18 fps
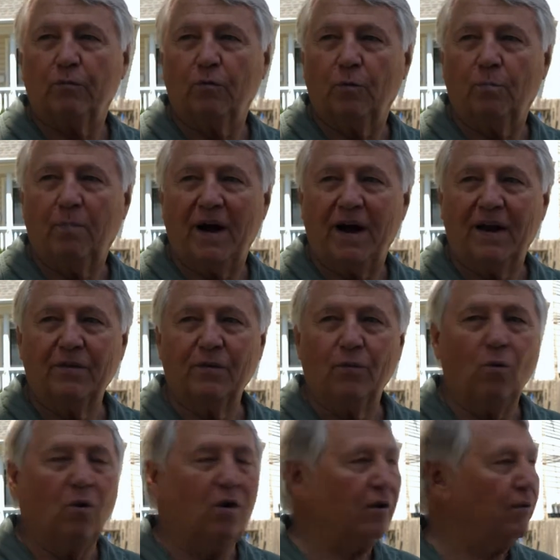We're by the
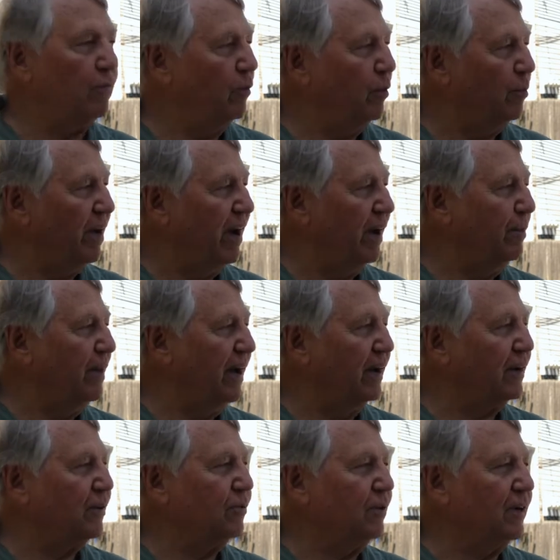water, we're by
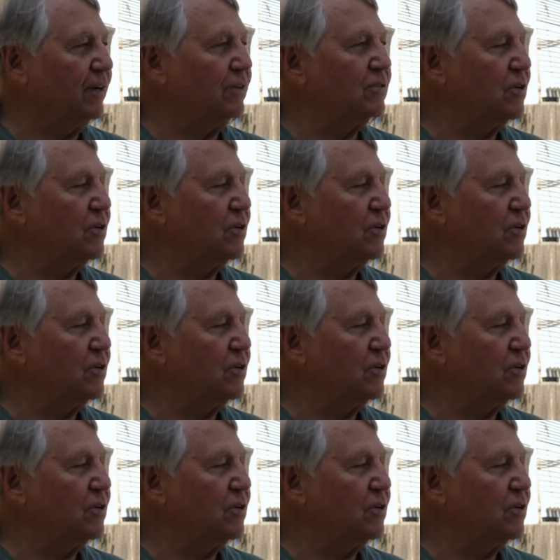Back Creek.